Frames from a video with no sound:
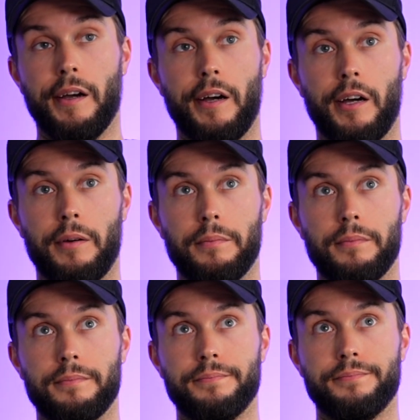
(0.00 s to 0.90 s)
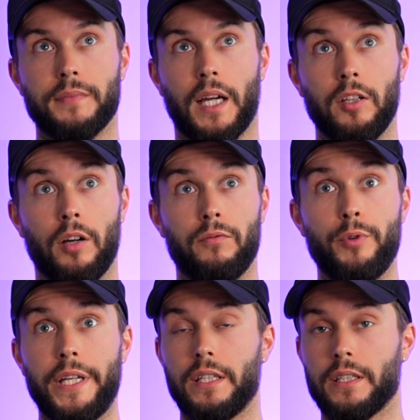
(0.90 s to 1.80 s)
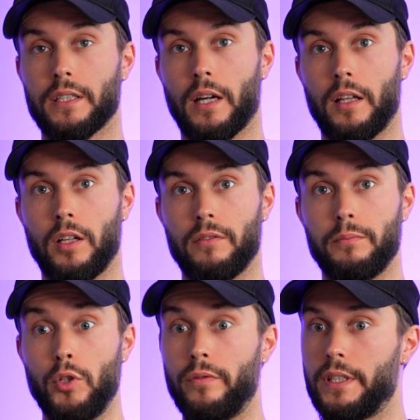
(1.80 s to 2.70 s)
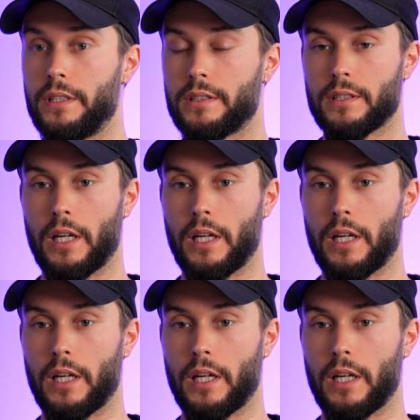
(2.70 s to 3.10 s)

Um, I love reading. I love movies.